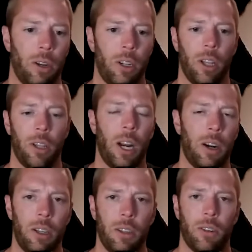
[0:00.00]
out into other
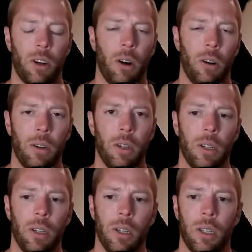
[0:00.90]
areas or no
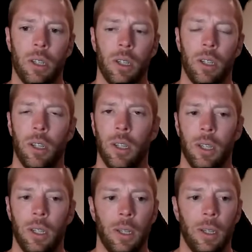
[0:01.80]

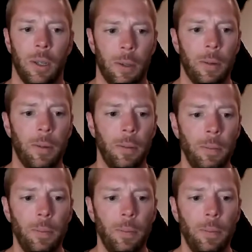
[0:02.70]
so original